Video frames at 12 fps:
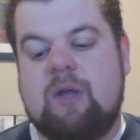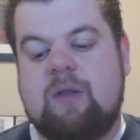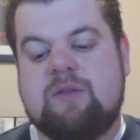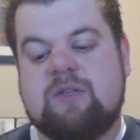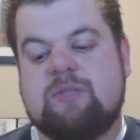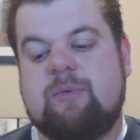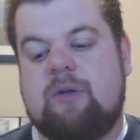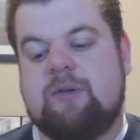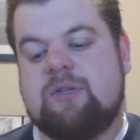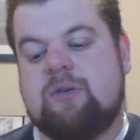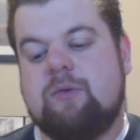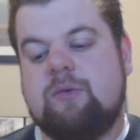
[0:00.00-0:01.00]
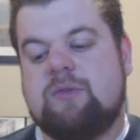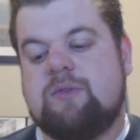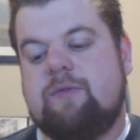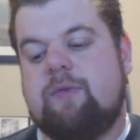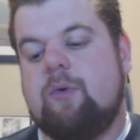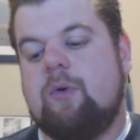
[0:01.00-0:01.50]
These are smaller
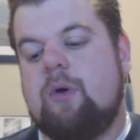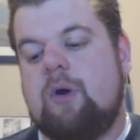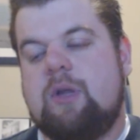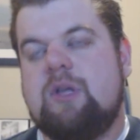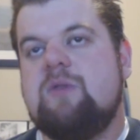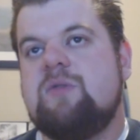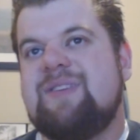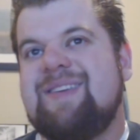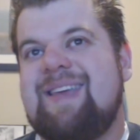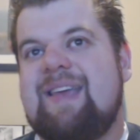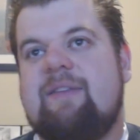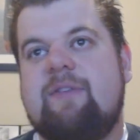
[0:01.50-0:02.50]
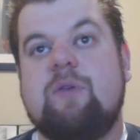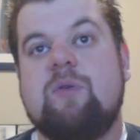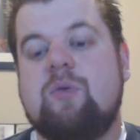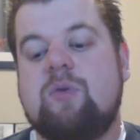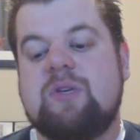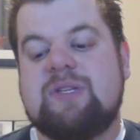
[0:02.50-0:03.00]
screws for using if
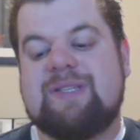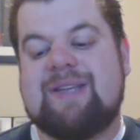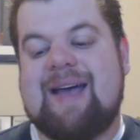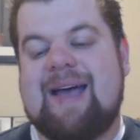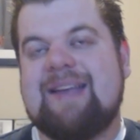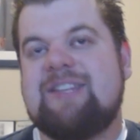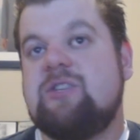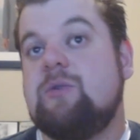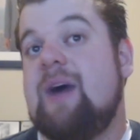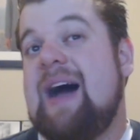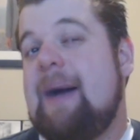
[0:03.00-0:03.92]
you decide to